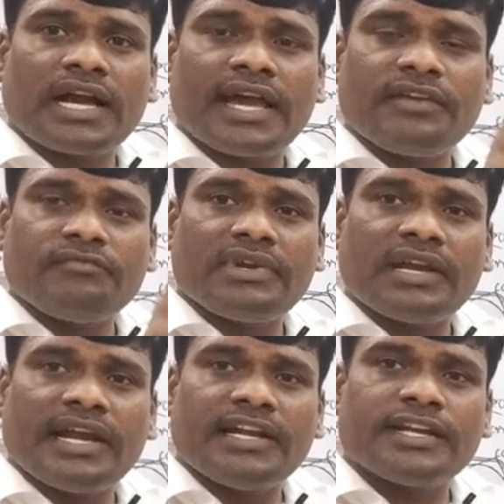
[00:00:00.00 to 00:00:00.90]
Chyme
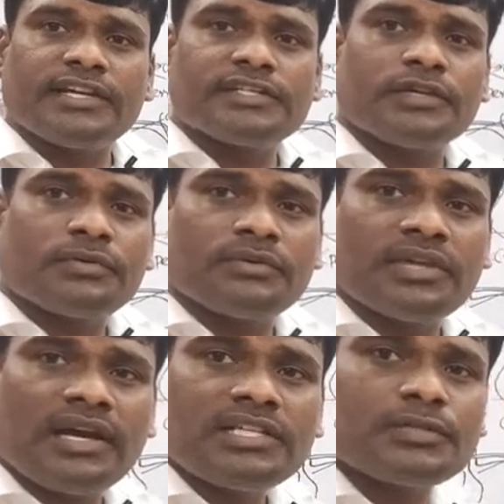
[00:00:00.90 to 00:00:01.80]
will enters into
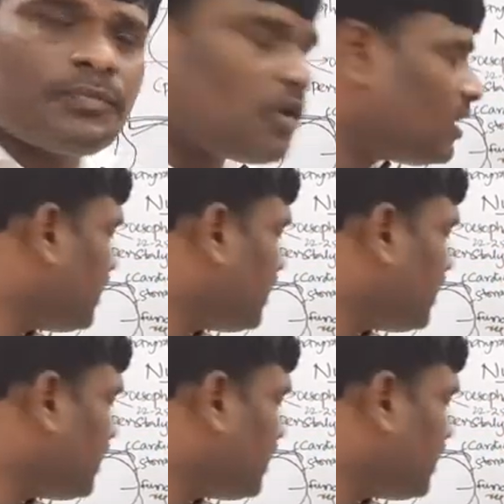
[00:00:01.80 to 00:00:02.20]
the small